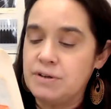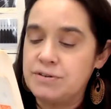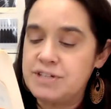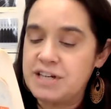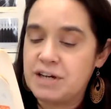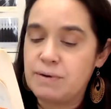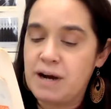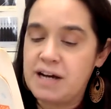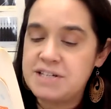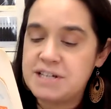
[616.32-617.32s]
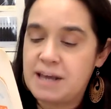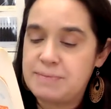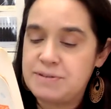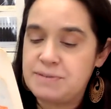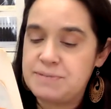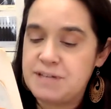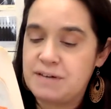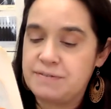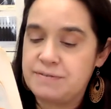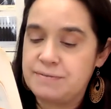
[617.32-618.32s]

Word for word: Lieutenant Cross kept to himself.